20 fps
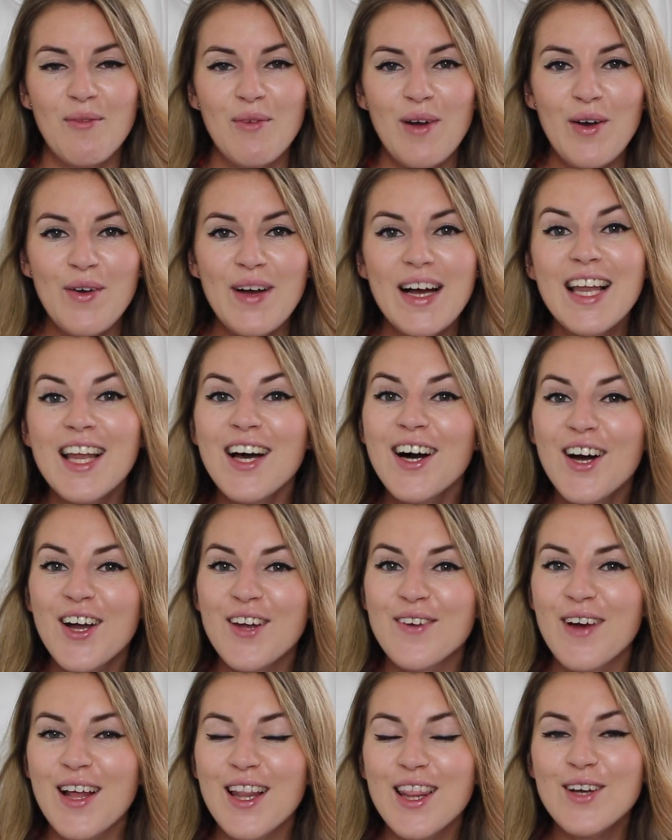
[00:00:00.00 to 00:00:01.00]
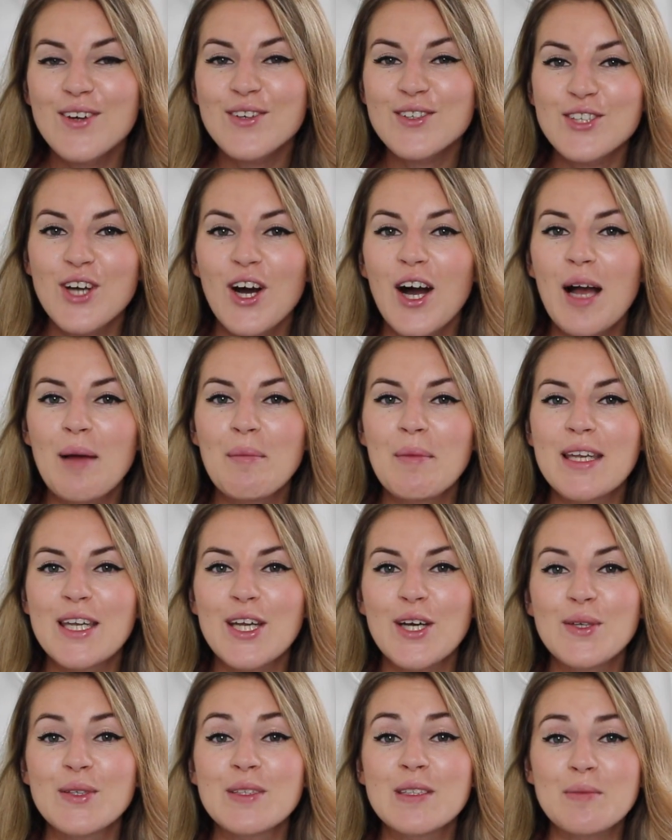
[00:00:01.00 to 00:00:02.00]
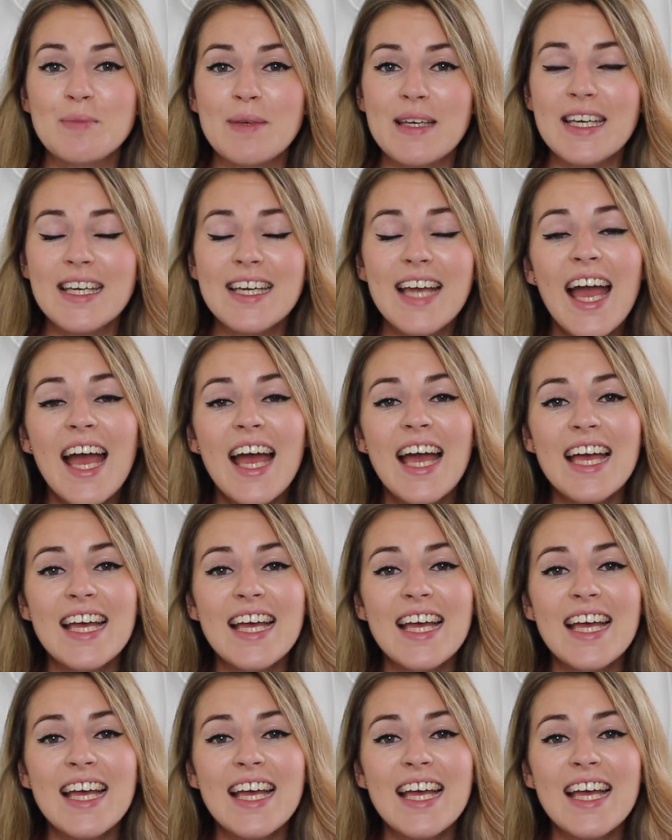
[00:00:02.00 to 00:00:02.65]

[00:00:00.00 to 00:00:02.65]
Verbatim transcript: Well hello, long time no speak.